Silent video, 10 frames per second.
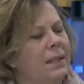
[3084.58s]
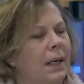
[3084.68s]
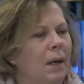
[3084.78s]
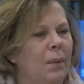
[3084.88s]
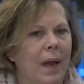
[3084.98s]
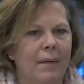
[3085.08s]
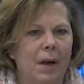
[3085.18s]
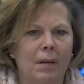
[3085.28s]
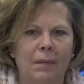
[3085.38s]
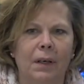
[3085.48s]
I know we have
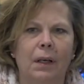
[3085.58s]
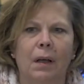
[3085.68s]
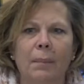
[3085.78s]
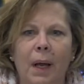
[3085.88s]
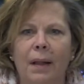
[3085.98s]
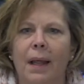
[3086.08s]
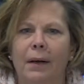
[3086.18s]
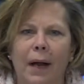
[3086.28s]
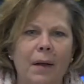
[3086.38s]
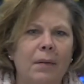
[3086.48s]
all of our alumni that
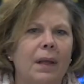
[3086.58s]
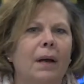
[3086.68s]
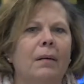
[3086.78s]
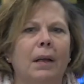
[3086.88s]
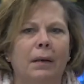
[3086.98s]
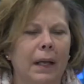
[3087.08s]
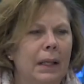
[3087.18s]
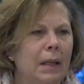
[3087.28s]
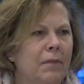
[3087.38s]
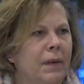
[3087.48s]
are out there, they're in
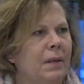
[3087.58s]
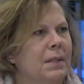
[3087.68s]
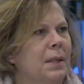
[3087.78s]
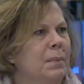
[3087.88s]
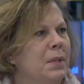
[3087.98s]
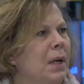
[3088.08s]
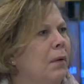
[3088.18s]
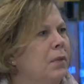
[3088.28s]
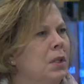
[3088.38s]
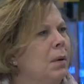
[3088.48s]
the fields
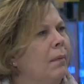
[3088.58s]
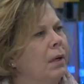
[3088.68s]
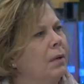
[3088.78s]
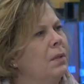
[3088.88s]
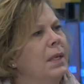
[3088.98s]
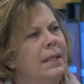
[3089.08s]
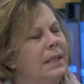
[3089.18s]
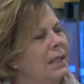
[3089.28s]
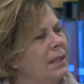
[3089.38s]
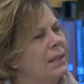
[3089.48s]
themselves. Do you ever use like
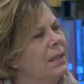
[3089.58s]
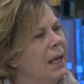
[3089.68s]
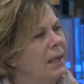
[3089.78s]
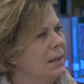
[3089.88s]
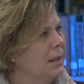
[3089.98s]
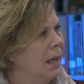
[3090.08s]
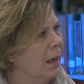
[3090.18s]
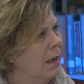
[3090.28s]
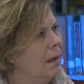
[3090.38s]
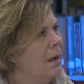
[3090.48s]
citizen science data
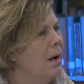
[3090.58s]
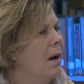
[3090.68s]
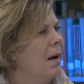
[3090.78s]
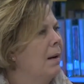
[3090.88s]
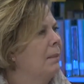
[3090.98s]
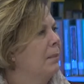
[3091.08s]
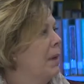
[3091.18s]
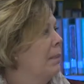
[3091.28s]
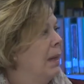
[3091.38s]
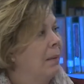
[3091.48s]

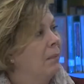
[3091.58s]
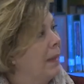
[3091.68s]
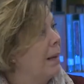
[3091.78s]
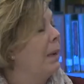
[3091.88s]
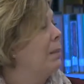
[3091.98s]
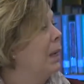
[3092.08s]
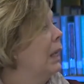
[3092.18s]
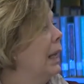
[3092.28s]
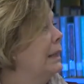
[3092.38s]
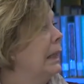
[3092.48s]
that they may be
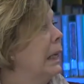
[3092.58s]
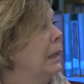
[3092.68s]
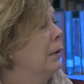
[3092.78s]
collecting on their